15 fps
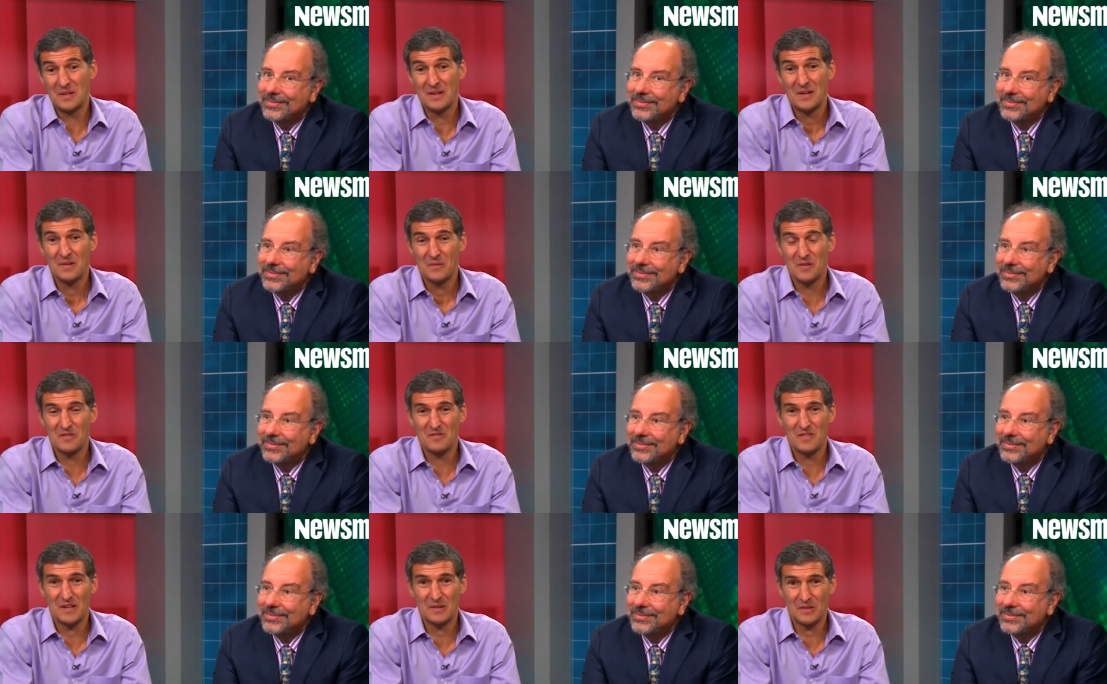Speaker 1: with,
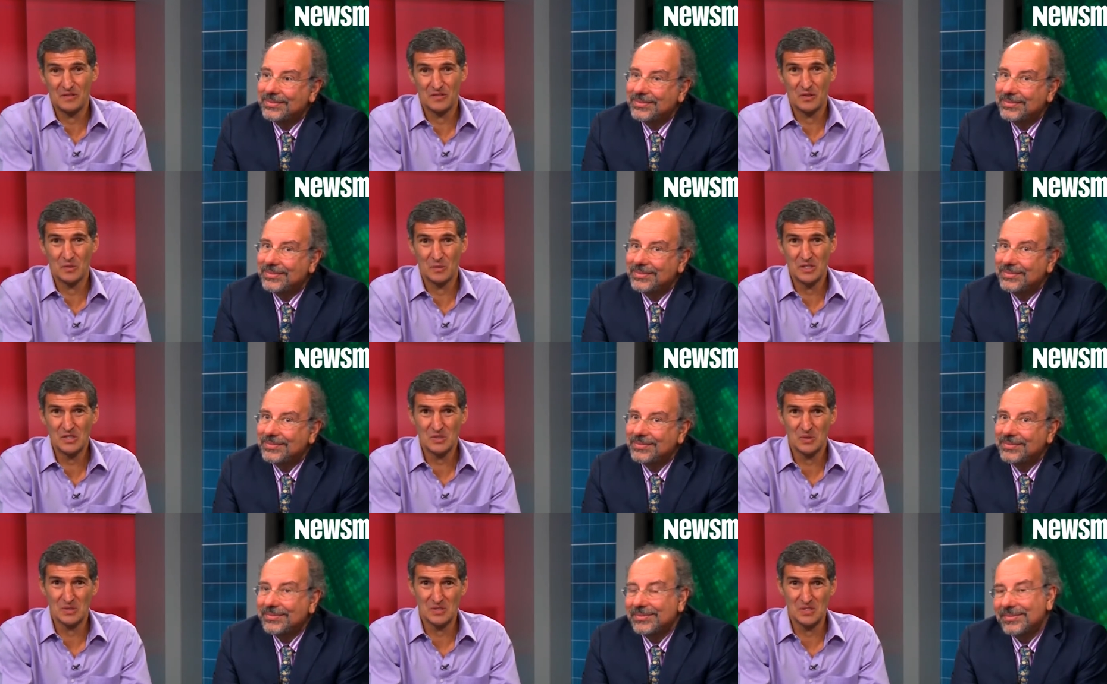with very few
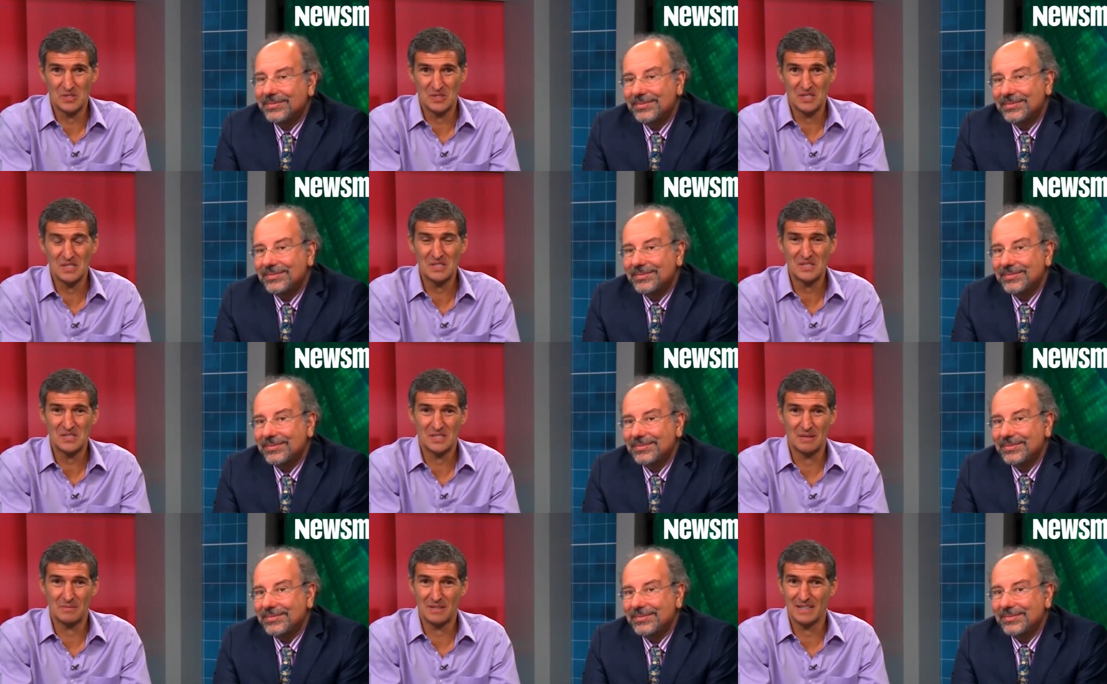resources into
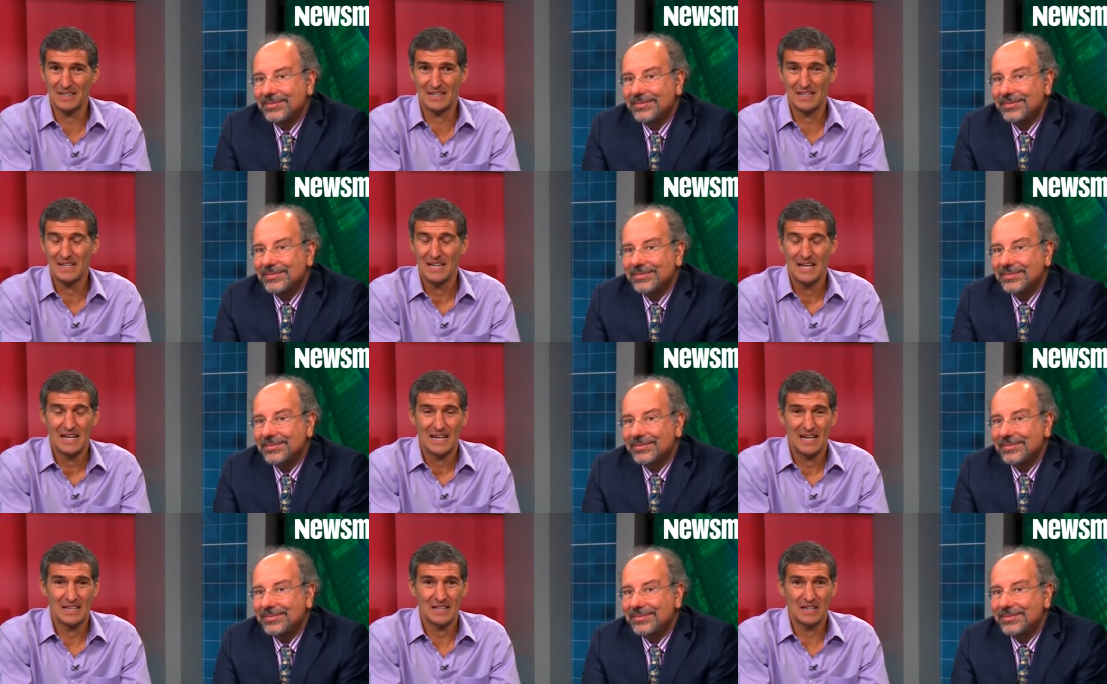something, and,
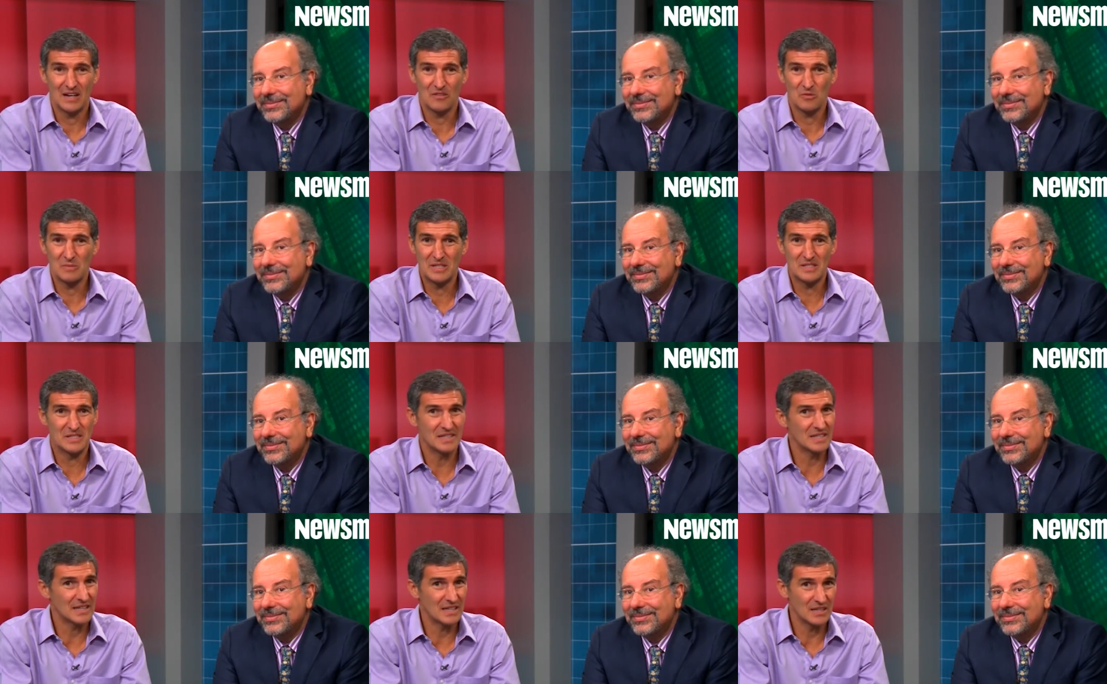and the government
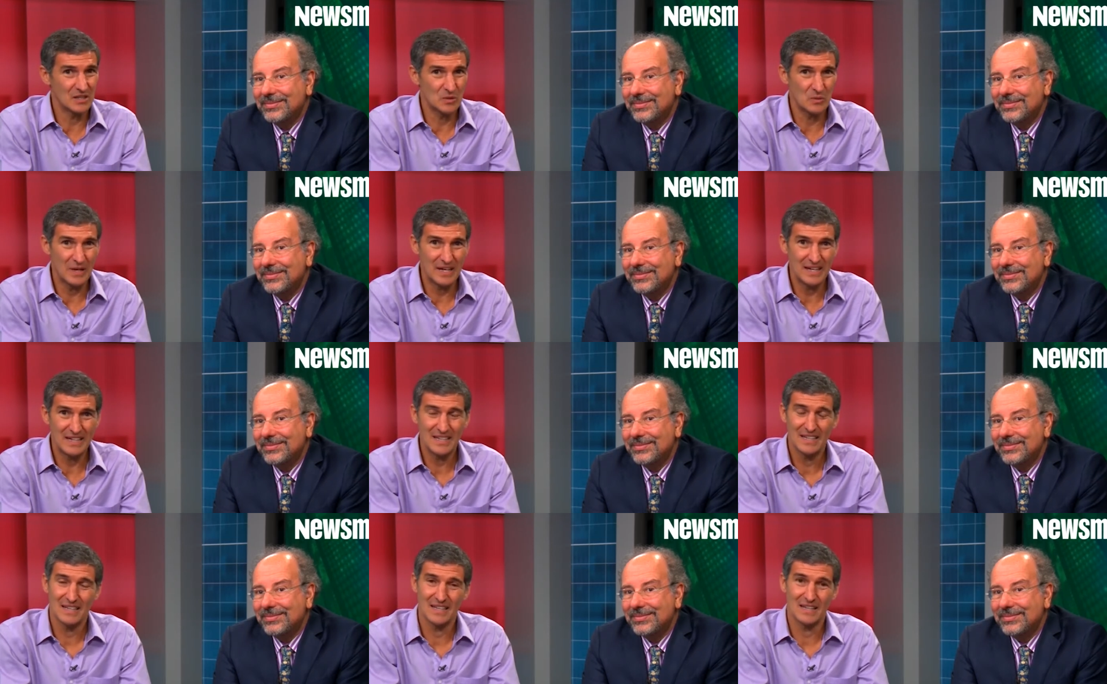didn't get in the way.